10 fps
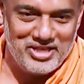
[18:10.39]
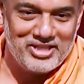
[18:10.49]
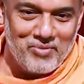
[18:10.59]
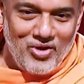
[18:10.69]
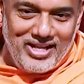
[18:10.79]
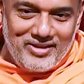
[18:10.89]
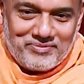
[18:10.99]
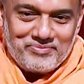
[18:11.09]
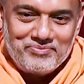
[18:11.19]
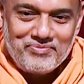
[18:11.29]
in the morning
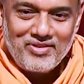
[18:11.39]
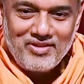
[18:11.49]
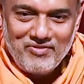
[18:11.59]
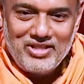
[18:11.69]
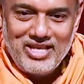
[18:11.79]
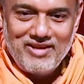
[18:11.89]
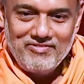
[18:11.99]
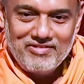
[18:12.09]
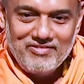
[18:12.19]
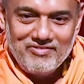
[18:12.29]
when they
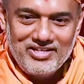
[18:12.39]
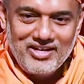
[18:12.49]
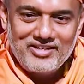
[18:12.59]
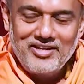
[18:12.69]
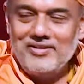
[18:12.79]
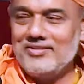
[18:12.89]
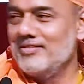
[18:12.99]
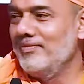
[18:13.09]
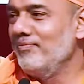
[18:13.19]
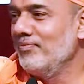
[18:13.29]
have young
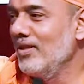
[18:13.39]
kids.